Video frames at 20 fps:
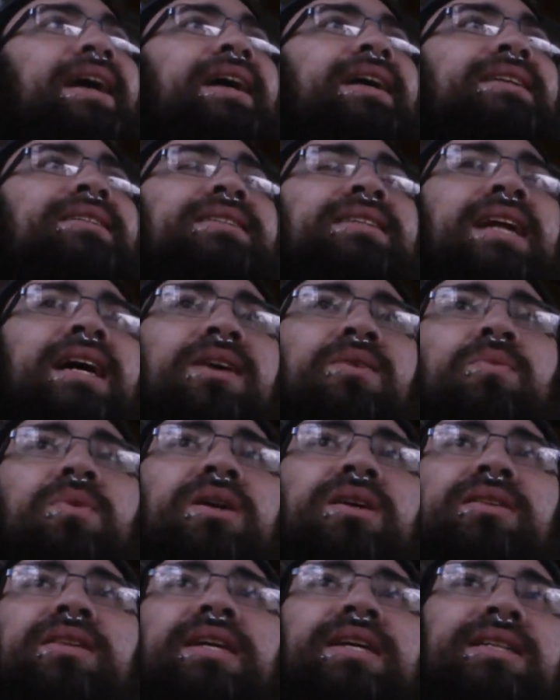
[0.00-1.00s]
It's not
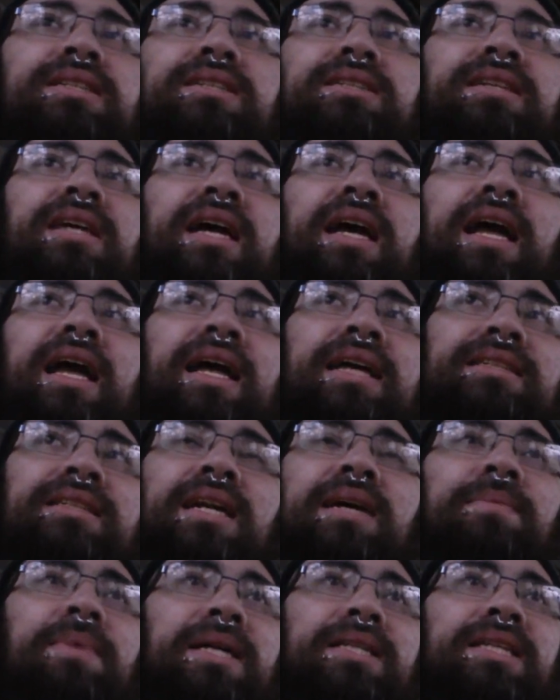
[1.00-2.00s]
worth it. It's
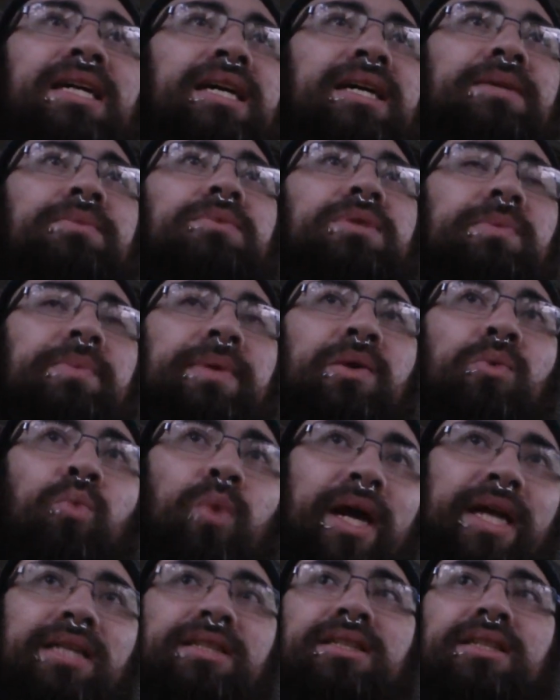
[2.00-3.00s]
not my time to be
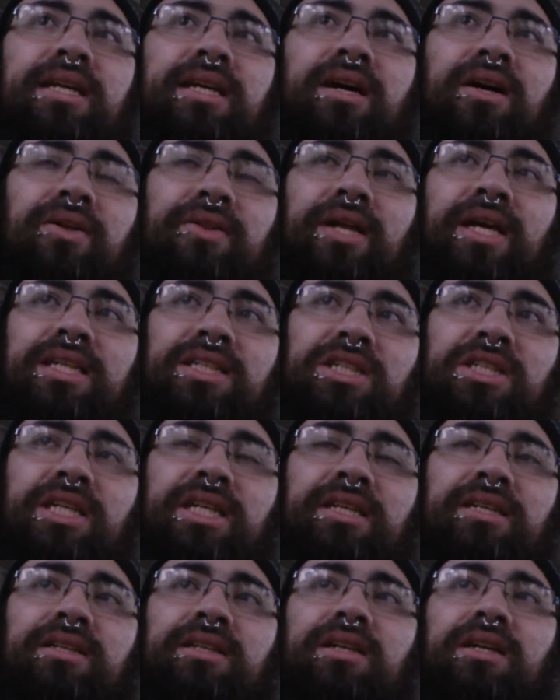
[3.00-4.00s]
wasting on that
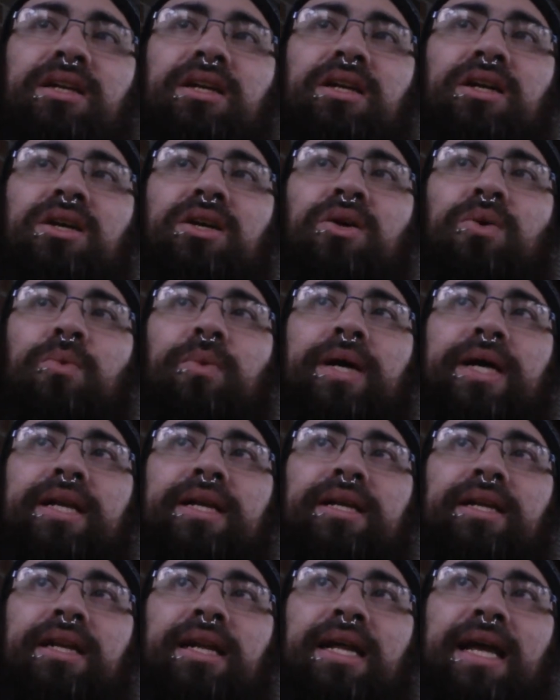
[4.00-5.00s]
shit.
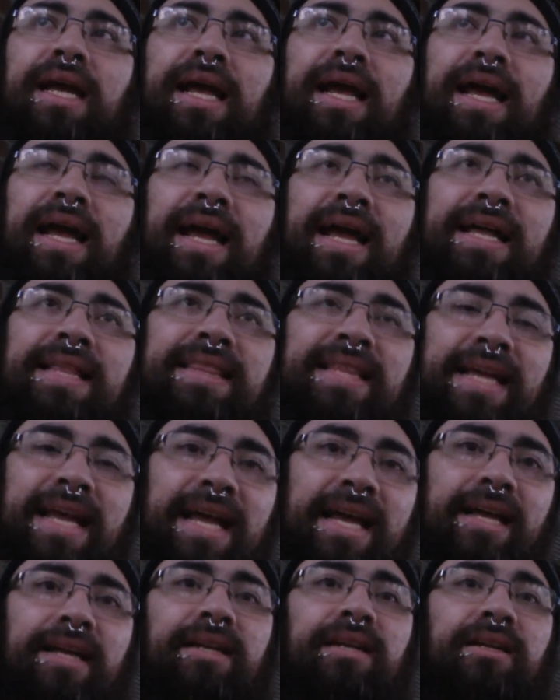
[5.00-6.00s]
When, in the
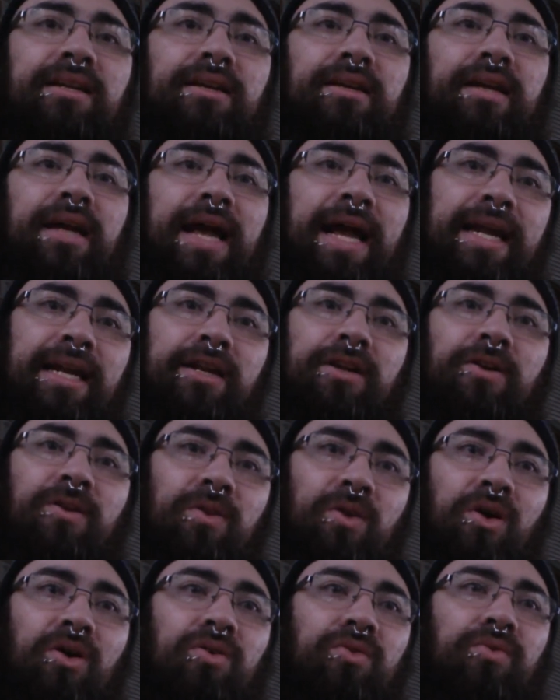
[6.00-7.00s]
end, and in the
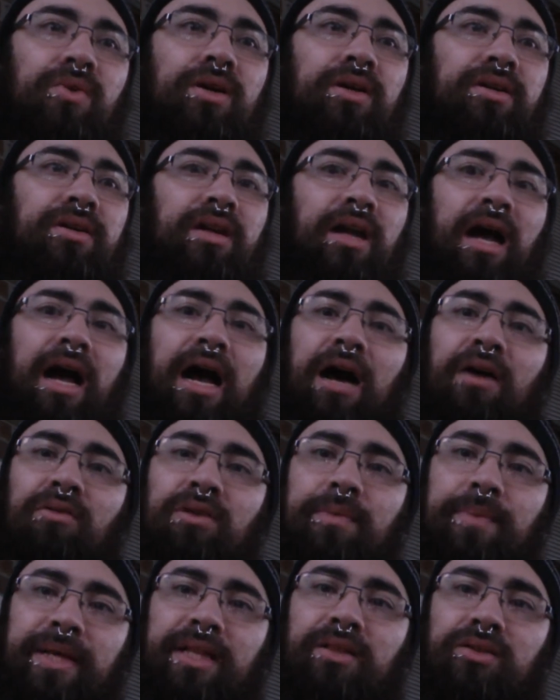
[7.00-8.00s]
long run, I'm
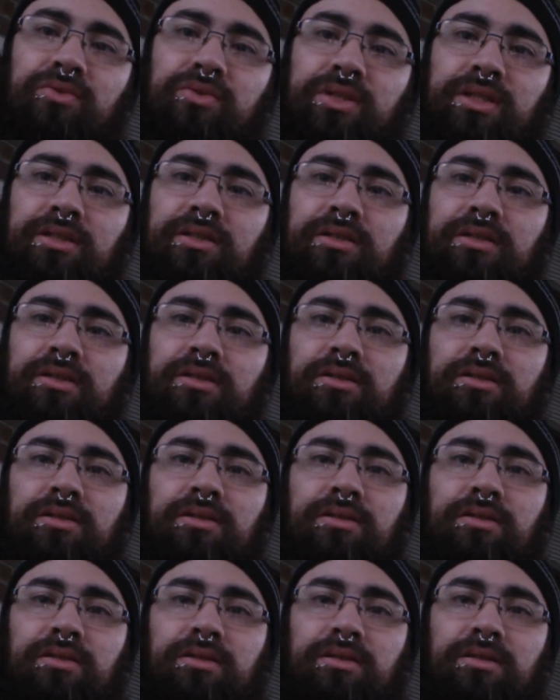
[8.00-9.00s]
going to be losing.
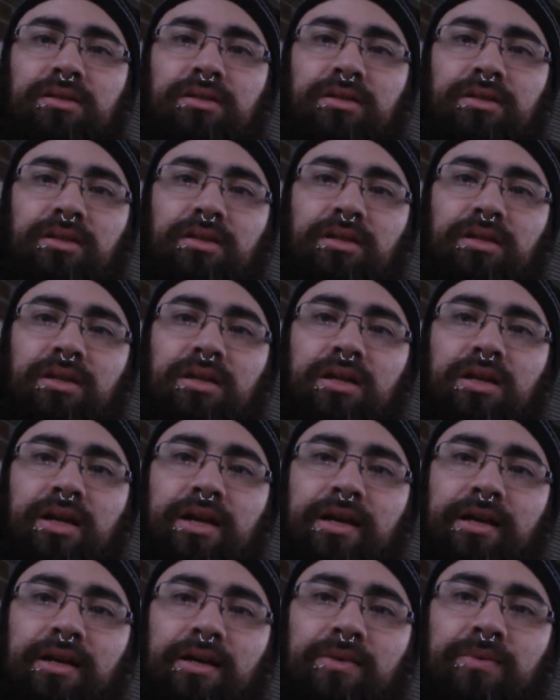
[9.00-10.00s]

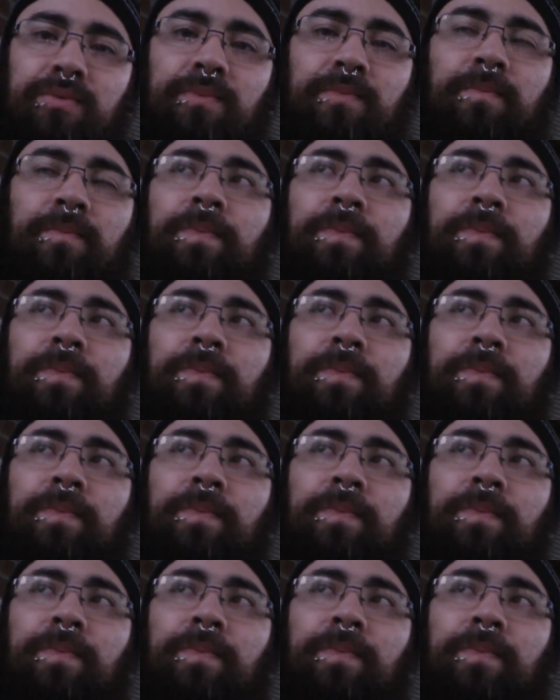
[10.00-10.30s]
You know?